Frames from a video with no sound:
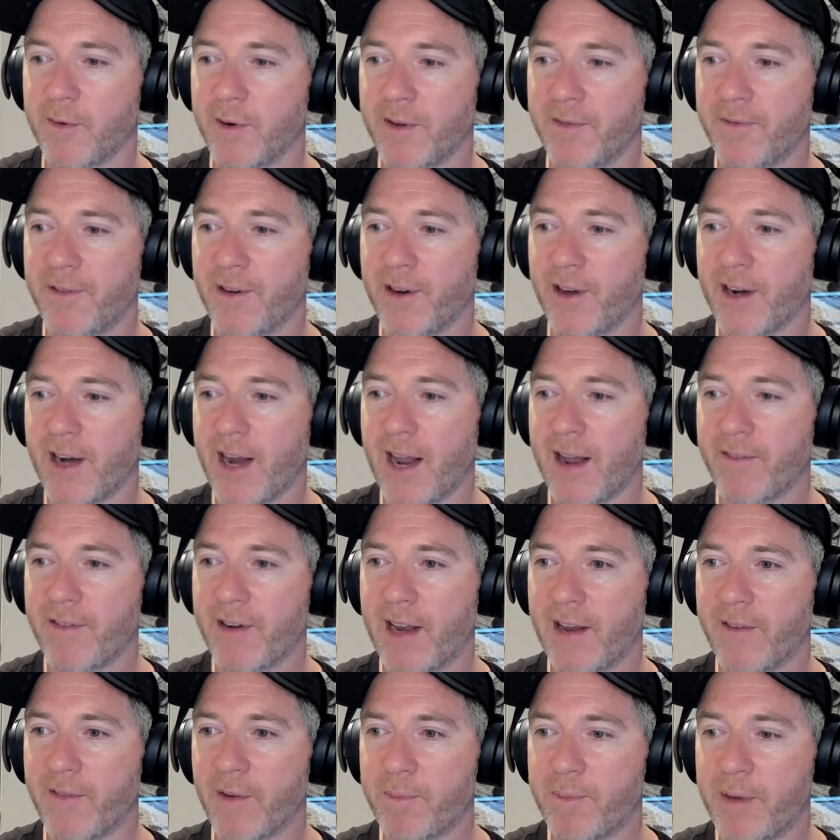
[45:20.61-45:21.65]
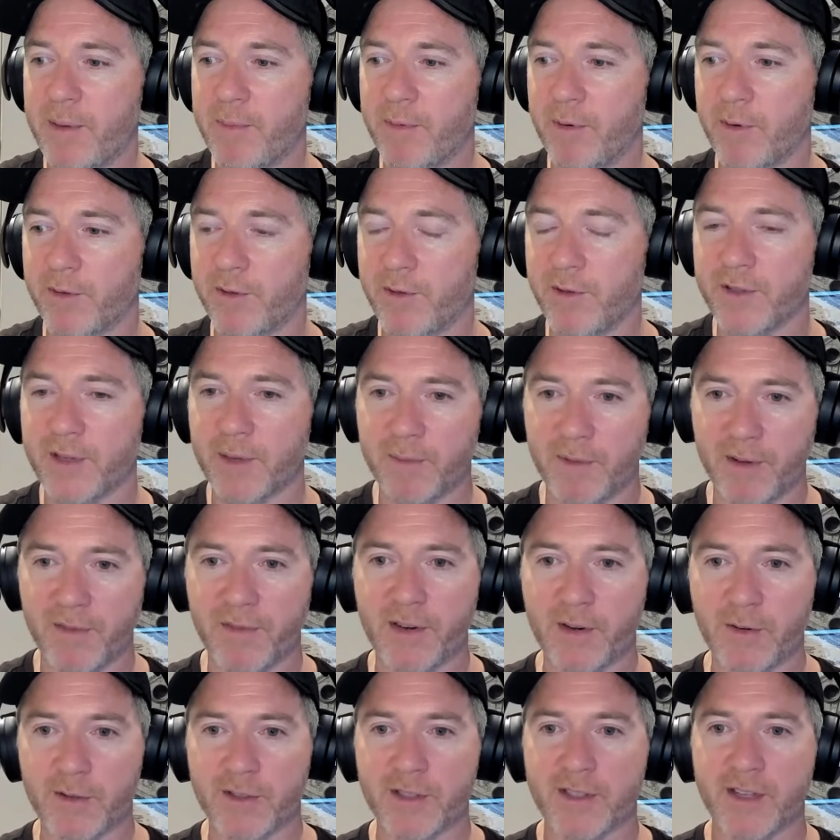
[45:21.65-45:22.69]
if you're going to have clever people, do some
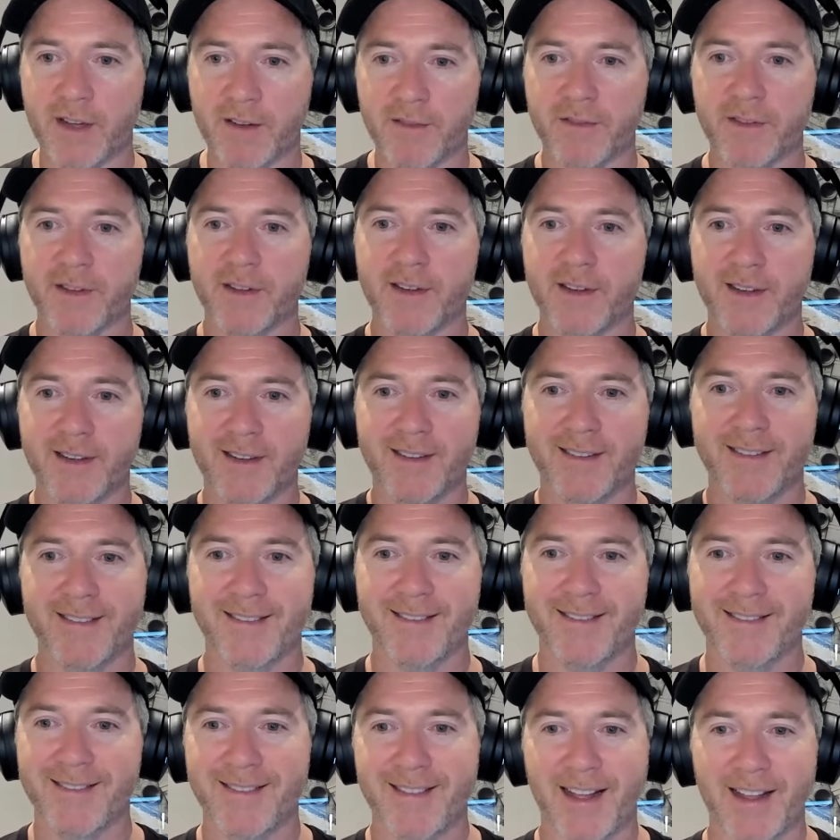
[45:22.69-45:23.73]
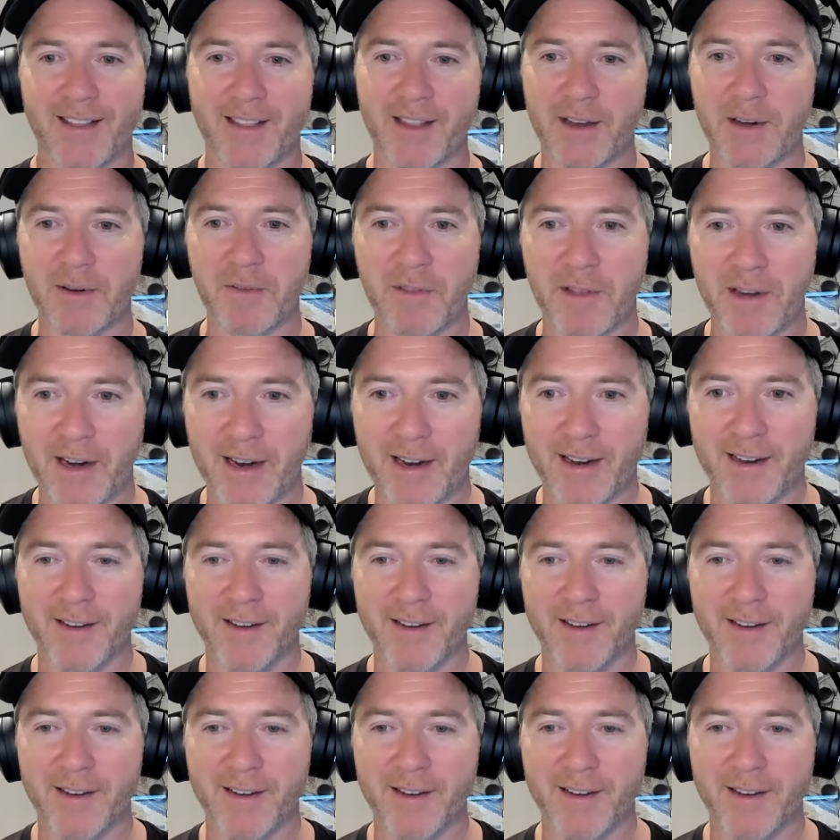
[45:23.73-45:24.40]
difficult stuff at the end of the day.